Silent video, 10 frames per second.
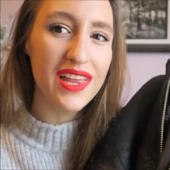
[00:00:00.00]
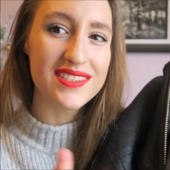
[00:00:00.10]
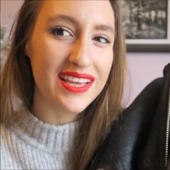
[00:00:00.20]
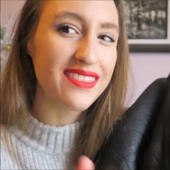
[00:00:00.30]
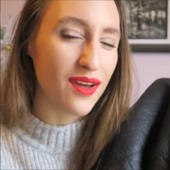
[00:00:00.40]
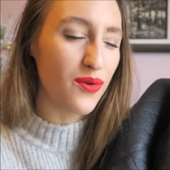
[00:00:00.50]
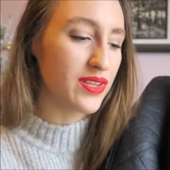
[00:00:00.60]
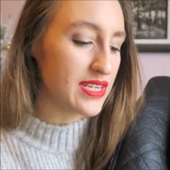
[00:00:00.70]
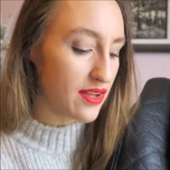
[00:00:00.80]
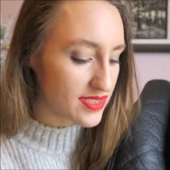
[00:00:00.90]
That's like the
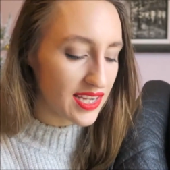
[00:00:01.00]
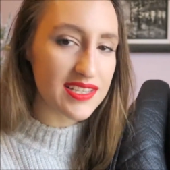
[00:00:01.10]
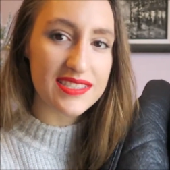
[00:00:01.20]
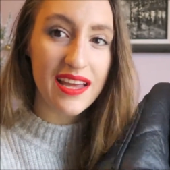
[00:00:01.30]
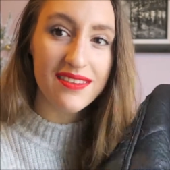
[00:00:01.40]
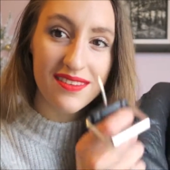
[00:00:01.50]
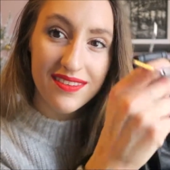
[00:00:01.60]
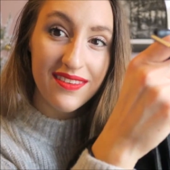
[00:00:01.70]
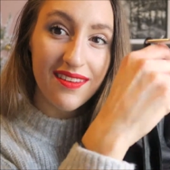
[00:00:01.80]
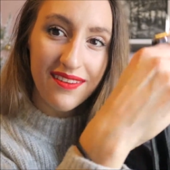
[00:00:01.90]
only downside, is that
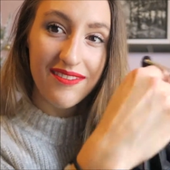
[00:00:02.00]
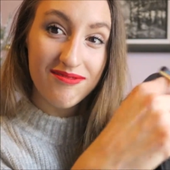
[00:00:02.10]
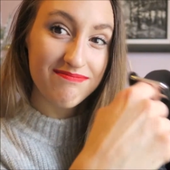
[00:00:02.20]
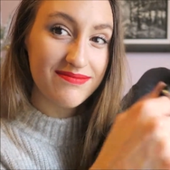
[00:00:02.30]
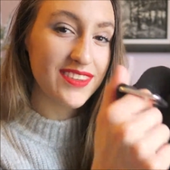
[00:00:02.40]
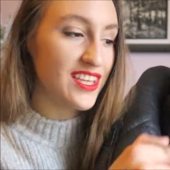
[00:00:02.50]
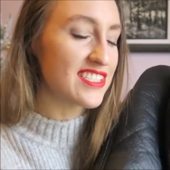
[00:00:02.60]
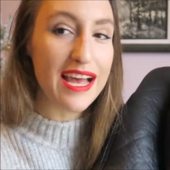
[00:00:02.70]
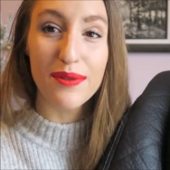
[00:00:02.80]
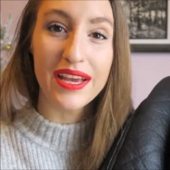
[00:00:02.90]
you
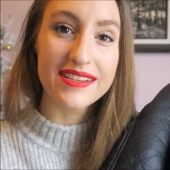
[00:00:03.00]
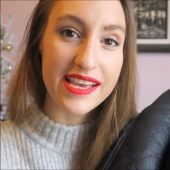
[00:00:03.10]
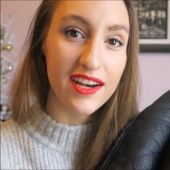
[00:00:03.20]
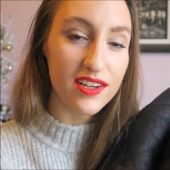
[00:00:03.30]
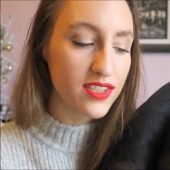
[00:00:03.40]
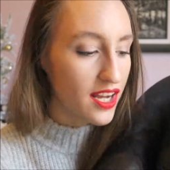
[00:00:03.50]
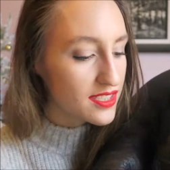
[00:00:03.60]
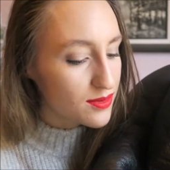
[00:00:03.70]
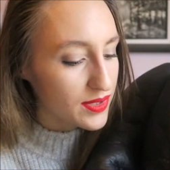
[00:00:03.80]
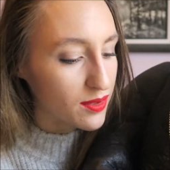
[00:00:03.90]
sound like Santa
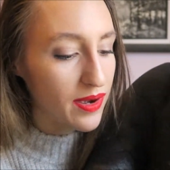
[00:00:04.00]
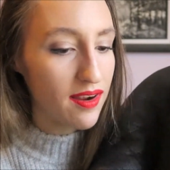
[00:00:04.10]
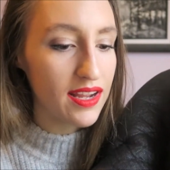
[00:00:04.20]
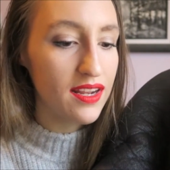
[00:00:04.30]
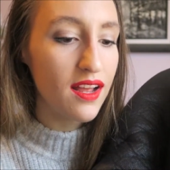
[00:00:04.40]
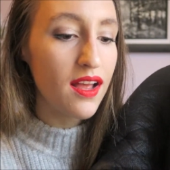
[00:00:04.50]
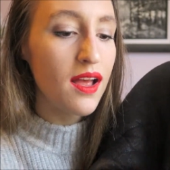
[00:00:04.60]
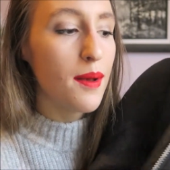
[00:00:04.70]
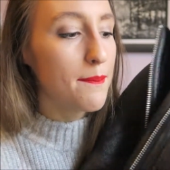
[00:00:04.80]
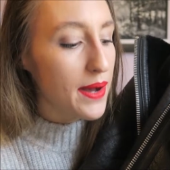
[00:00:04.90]
Claus when you wear it.
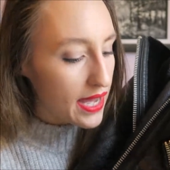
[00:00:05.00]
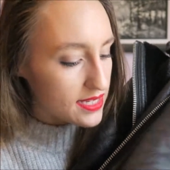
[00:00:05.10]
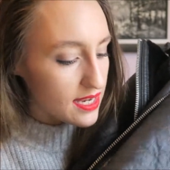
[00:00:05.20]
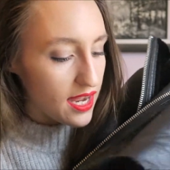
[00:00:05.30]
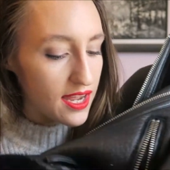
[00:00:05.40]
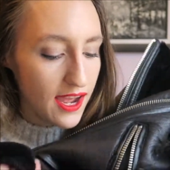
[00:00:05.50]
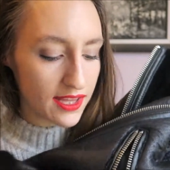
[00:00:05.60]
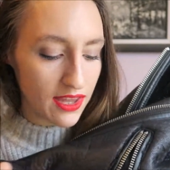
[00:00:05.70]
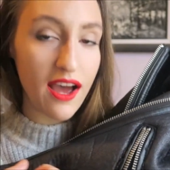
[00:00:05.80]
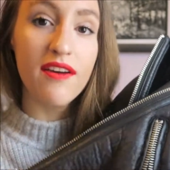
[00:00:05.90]
But I
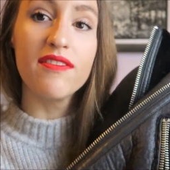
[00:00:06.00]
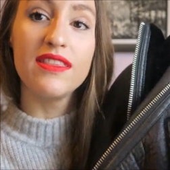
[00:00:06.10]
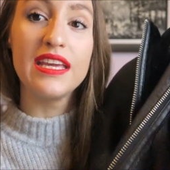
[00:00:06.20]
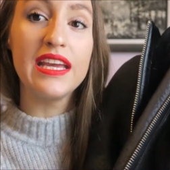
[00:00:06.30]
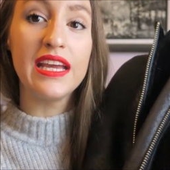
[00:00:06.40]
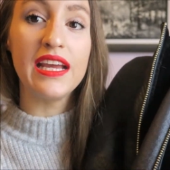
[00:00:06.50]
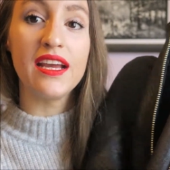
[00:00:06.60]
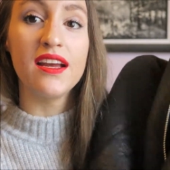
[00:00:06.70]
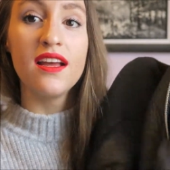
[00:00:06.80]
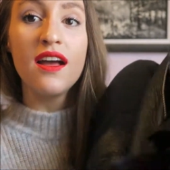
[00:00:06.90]
love
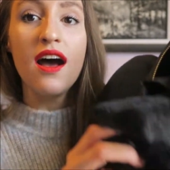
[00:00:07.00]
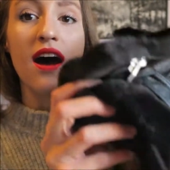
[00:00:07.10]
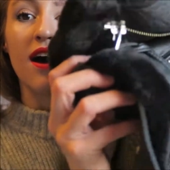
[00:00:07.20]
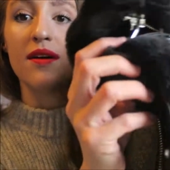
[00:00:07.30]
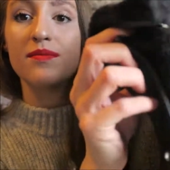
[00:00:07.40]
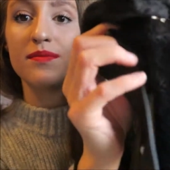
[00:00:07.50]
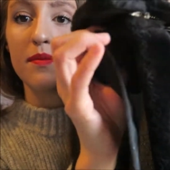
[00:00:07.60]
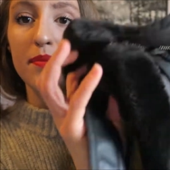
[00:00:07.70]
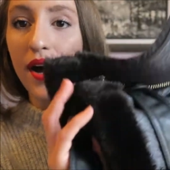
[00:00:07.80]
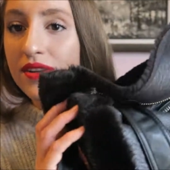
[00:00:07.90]
the
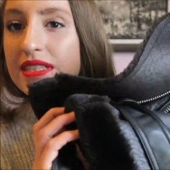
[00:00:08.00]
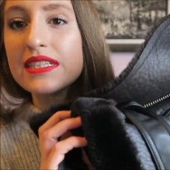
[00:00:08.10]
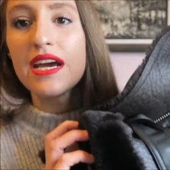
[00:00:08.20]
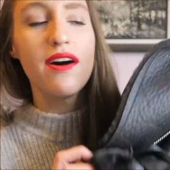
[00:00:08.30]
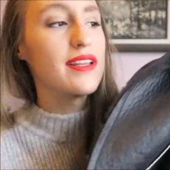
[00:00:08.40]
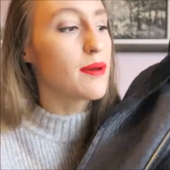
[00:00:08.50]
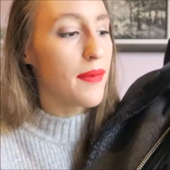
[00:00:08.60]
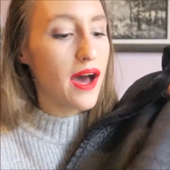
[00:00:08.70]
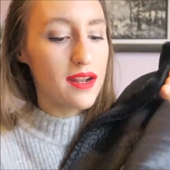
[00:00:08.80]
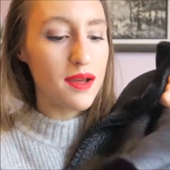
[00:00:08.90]
belt detail at the
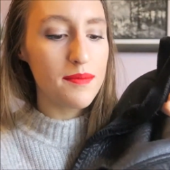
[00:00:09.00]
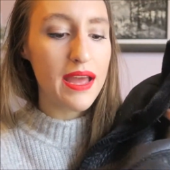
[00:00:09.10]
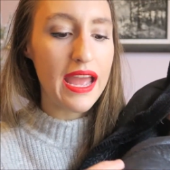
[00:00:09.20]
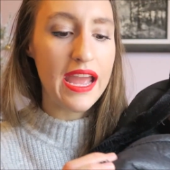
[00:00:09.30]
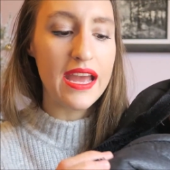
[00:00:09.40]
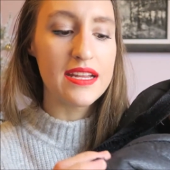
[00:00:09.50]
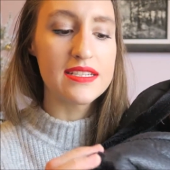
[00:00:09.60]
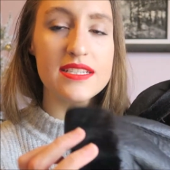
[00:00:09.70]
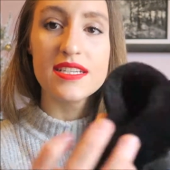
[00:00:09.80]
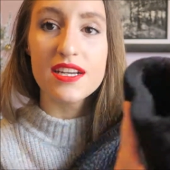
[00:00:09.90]
bottom
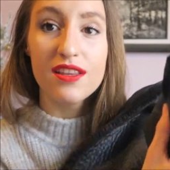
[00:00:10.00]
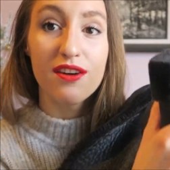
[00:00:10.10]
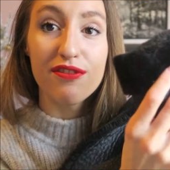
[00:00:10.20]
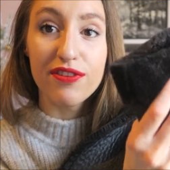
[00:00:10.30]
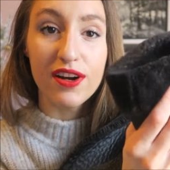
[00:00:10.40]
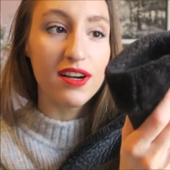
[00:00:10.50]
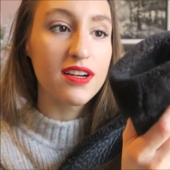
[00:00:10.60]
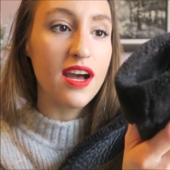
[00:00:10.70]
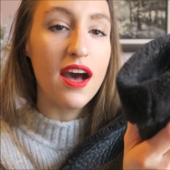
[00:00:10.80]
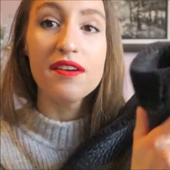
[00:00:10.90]
and the fur
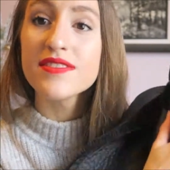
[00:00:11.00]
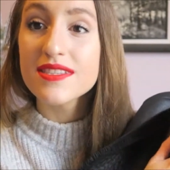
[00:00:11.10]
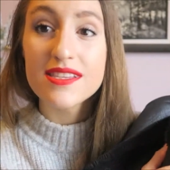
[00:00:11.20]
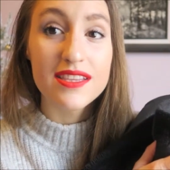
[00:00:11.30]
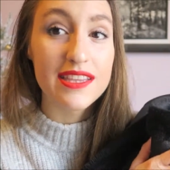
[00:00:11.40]
cuffs.